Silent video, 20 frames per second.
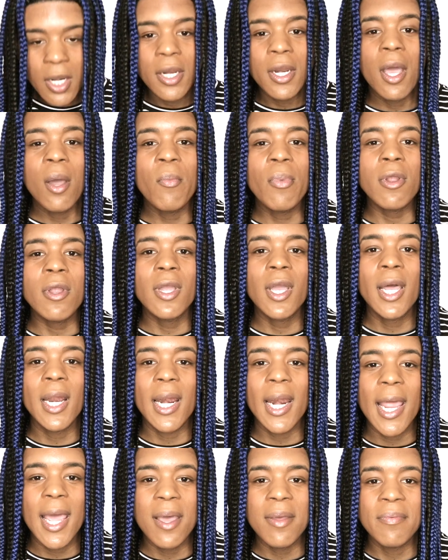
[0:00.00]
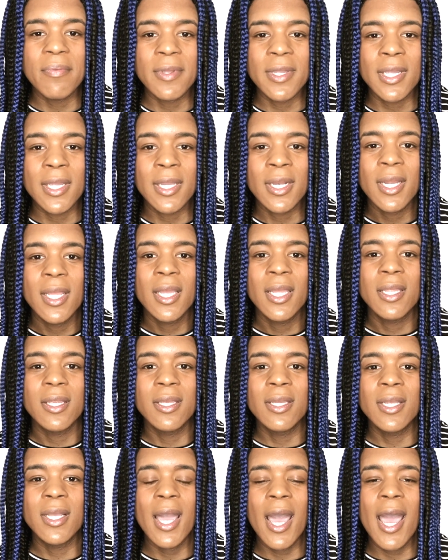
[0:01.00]
Number eleven.
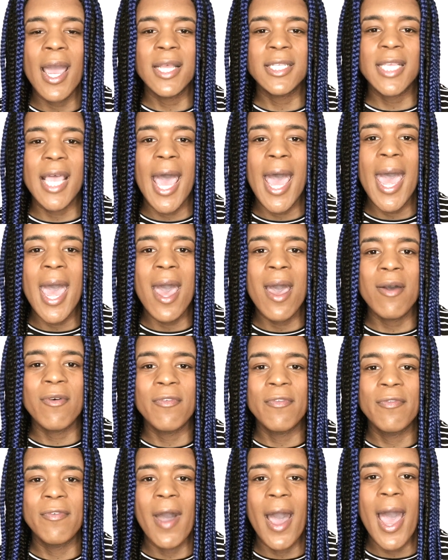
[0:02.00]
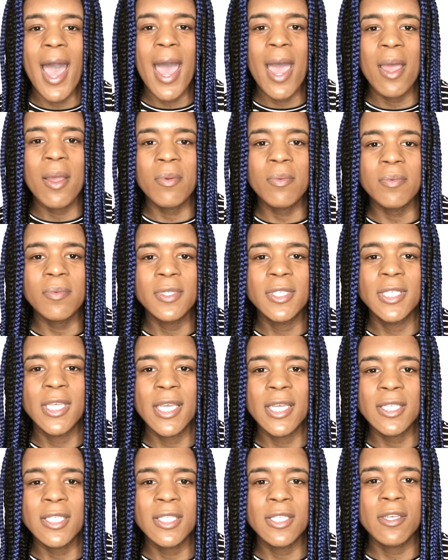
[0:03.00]
You guys, I have five
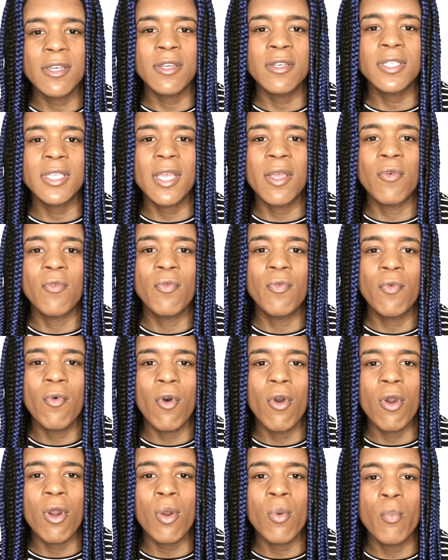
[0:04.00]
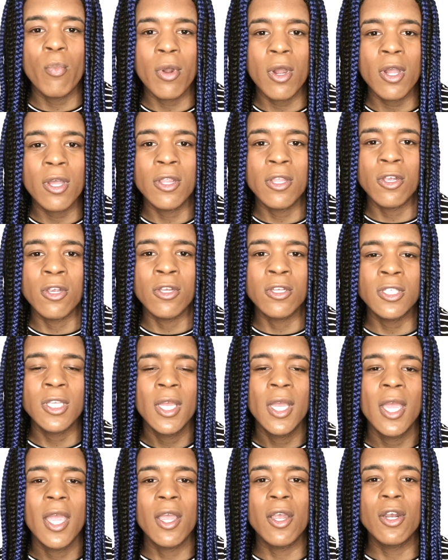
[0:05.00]
sisters and four brothers,
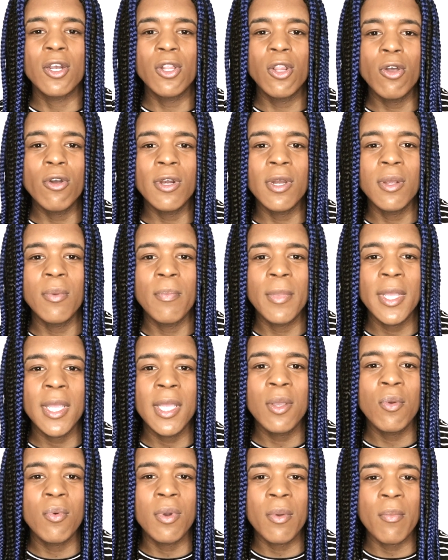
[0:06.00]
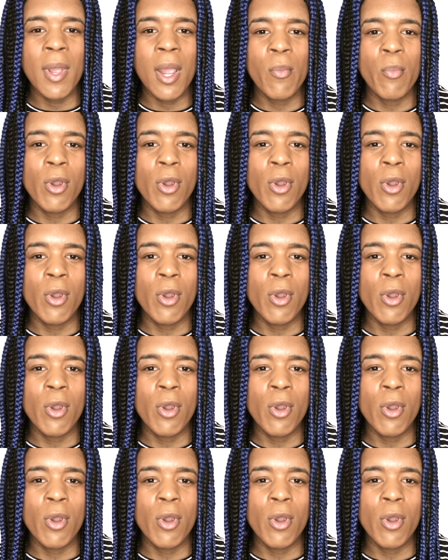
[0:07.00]
including me with my